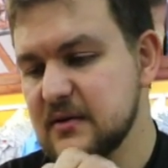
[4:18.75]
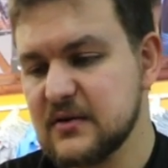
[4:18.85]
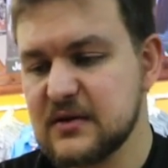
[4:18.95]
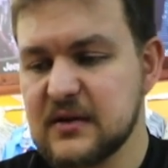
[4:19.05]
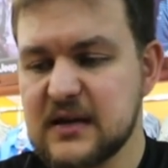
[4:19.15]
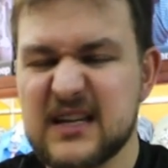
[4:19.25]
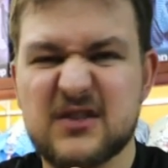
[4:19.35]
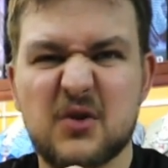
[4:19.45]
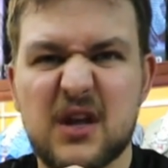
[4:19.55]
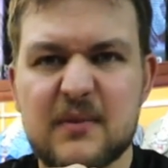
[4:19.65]
Also got a nice
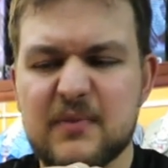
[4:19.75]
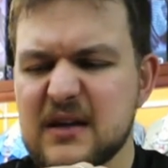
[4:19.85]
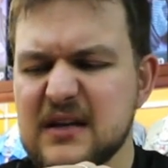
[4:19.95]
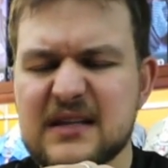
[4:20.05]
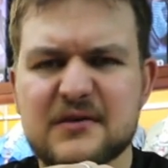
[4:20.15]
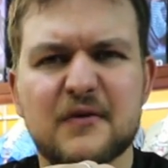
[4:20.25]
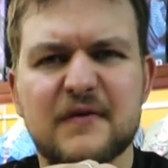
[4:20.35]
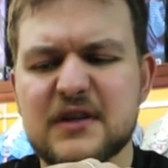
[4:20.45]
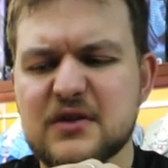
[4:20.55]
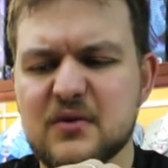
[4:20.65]
hook keeper, nice little
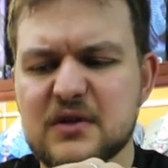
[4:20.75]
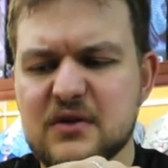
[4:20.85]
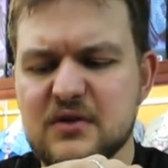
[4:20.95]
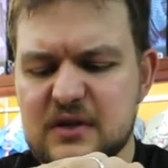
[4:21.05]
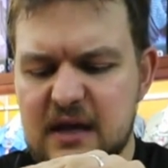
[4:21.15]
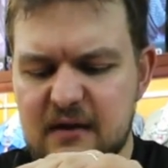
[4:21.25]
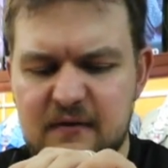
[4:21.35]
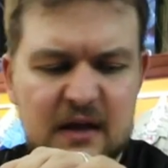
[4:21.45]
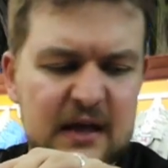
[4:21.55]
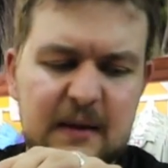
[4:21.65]
feature, always good to have.